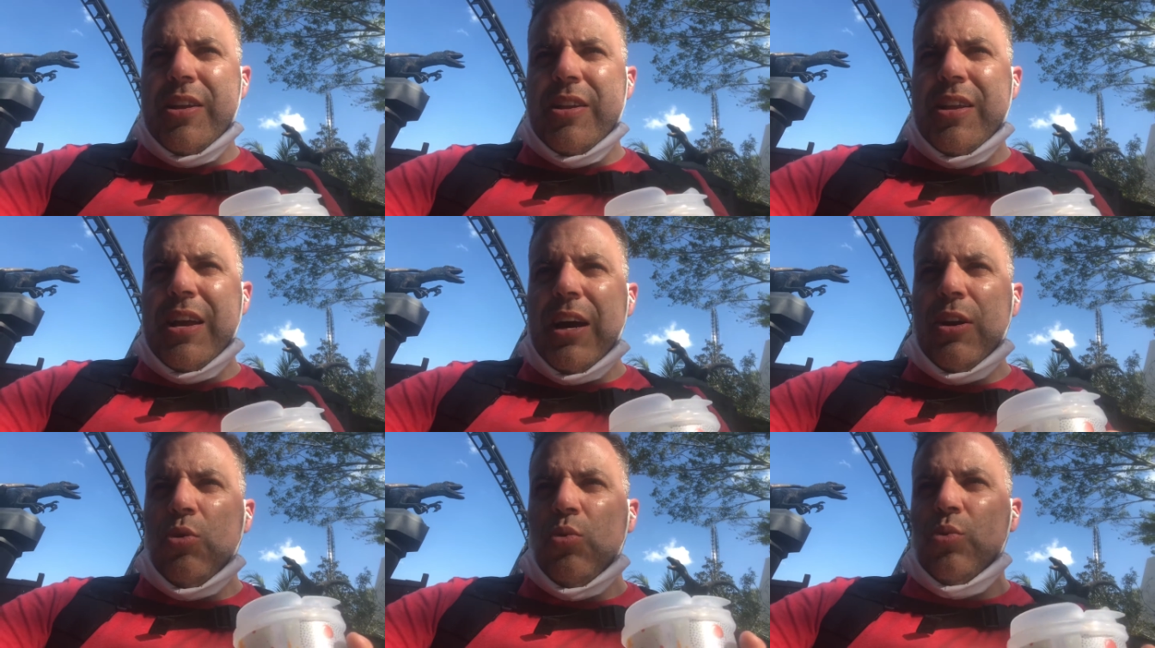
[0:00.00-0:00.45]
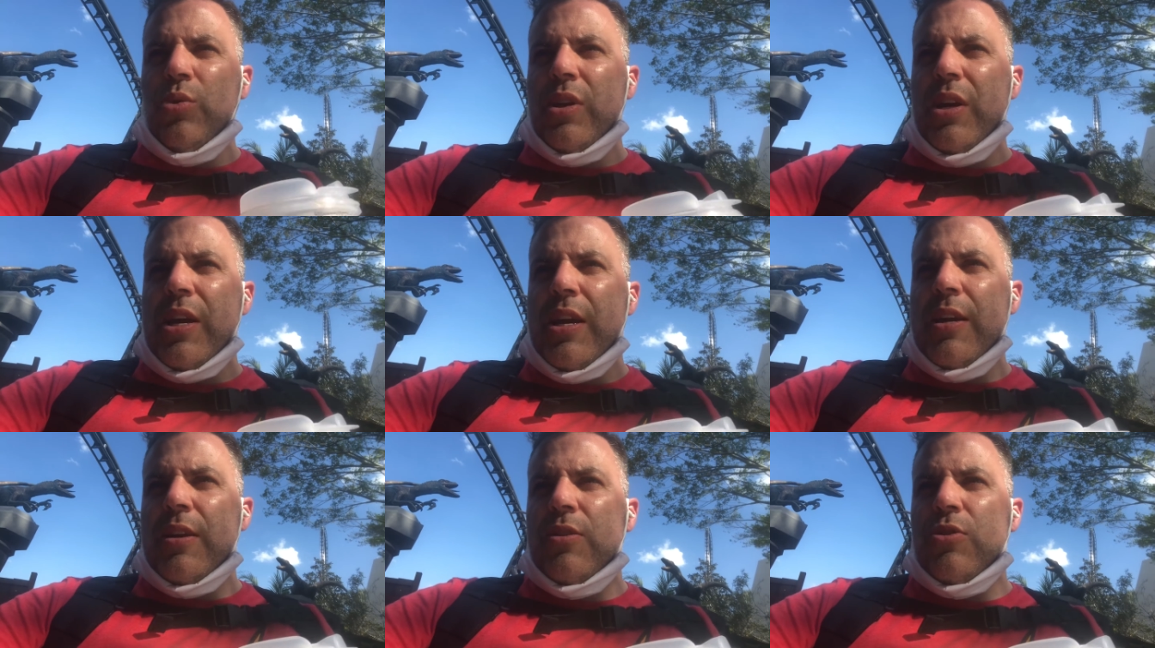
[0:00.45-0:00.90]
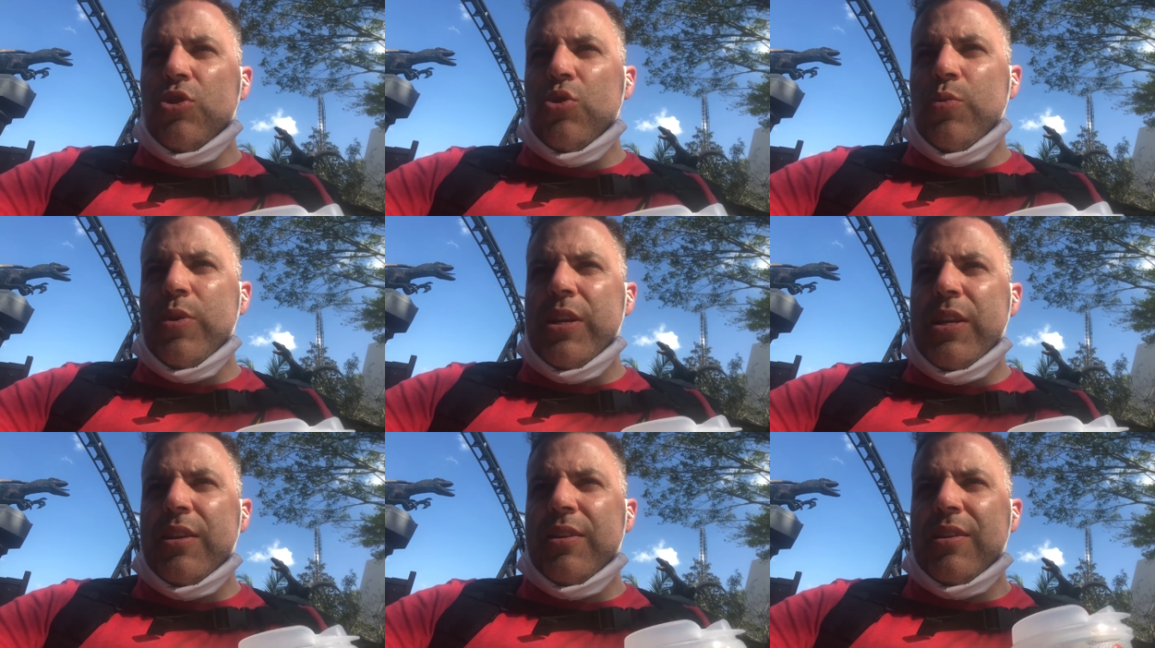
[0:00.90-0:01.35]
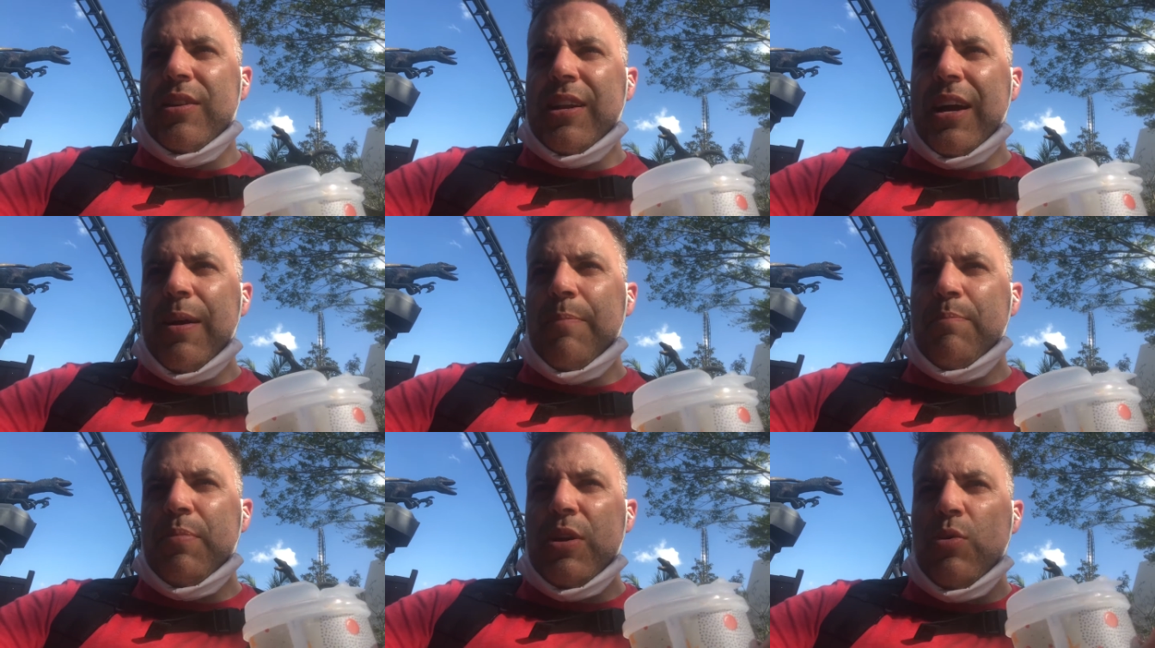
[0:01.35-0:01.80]
not only do we need to
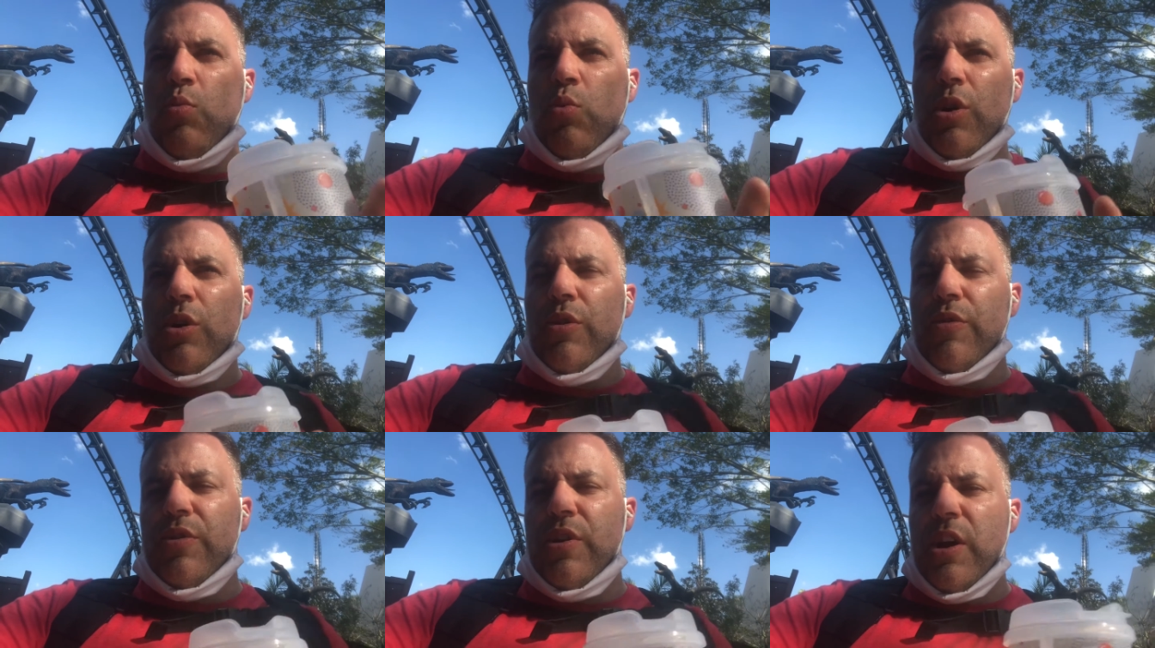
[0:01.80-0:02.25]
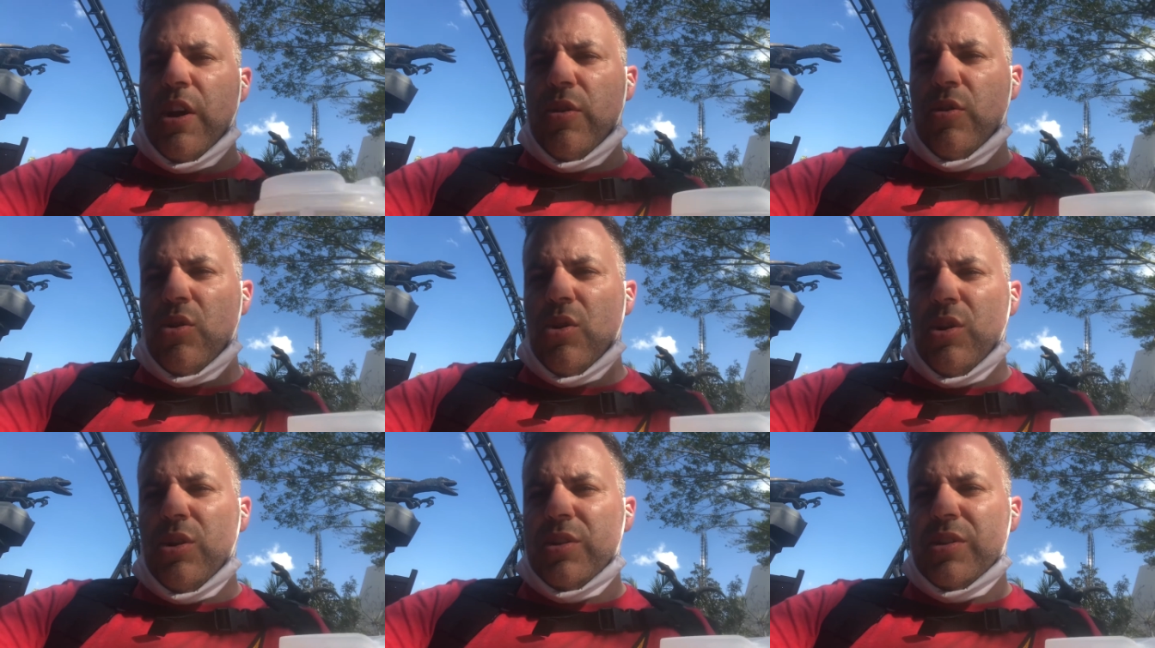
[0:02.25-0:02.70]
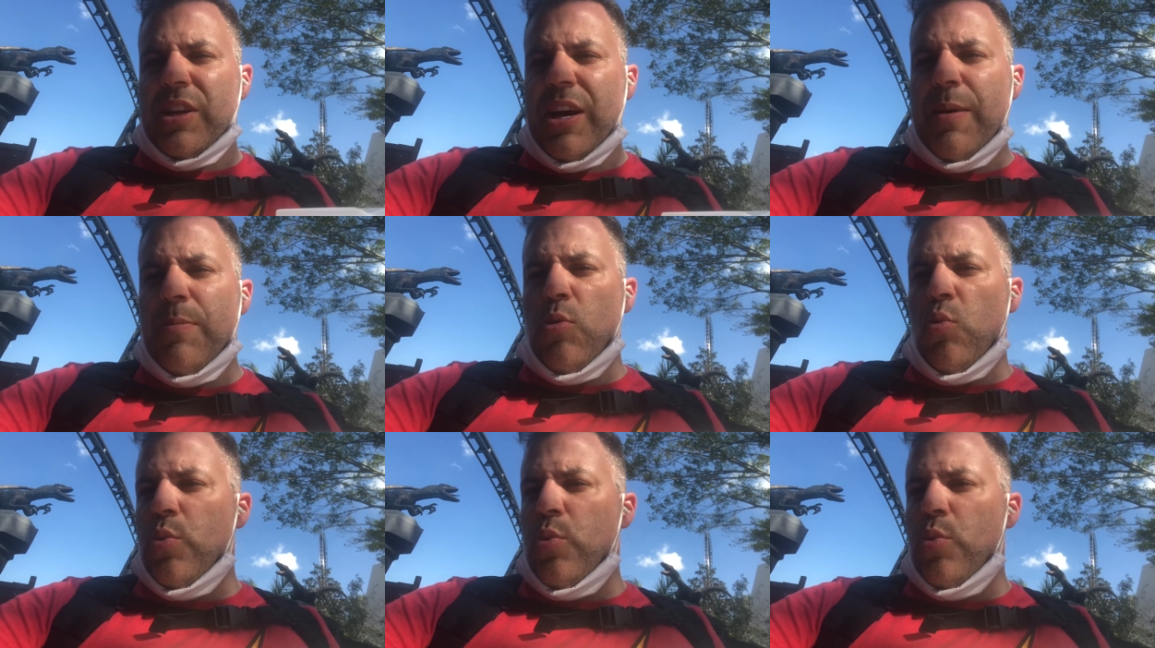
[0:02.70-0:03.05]
not be one or the other all the time,